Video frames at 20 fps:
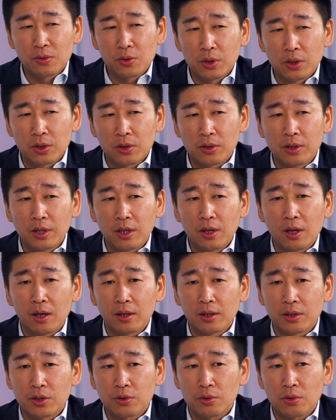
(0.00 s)
traditionally
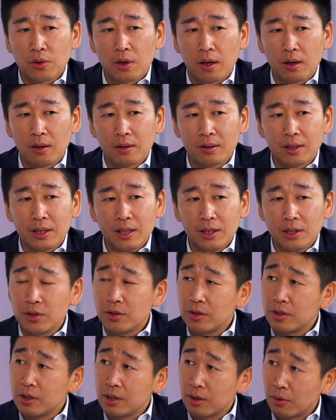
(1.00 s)
not a strong
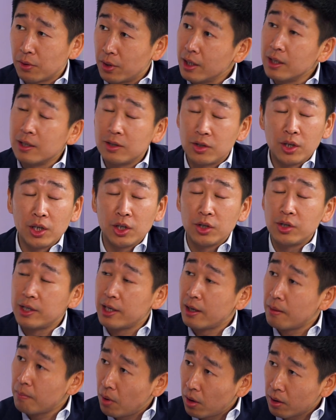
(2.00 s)
ETG or
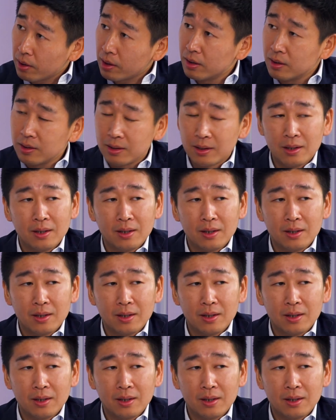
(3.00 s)
EGM market